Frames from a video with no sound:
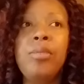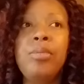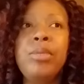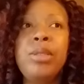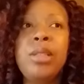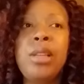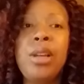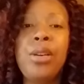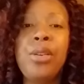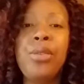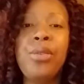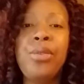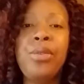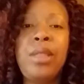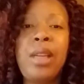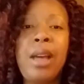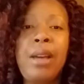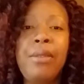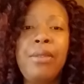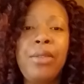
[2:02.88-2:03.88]
So
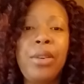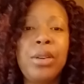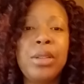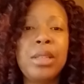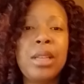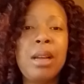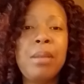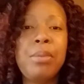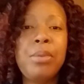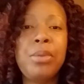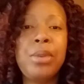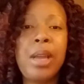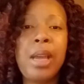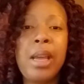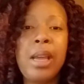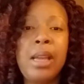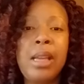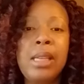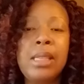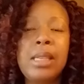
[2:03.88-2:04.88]
that first couple
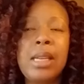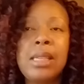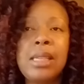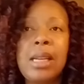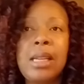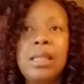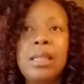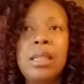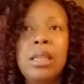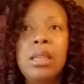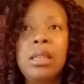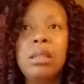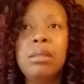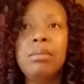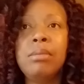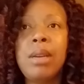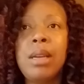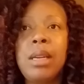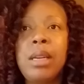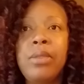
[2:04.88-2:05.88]
days, as I took
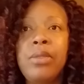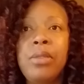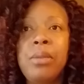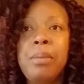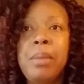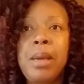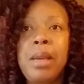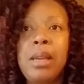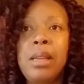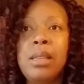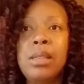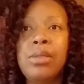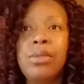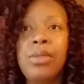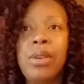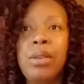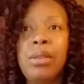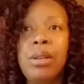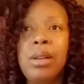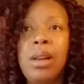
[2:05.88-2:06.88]
my different meds
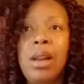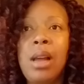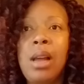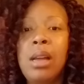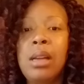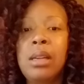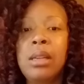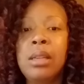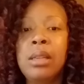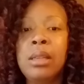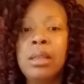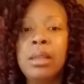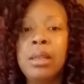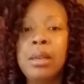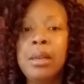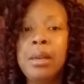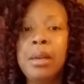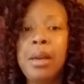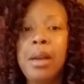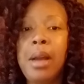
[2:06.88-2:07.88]
around the clock,
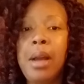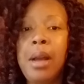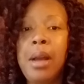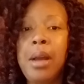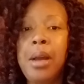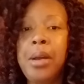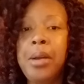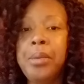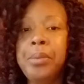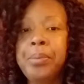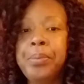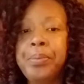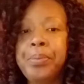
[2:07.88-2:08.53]
that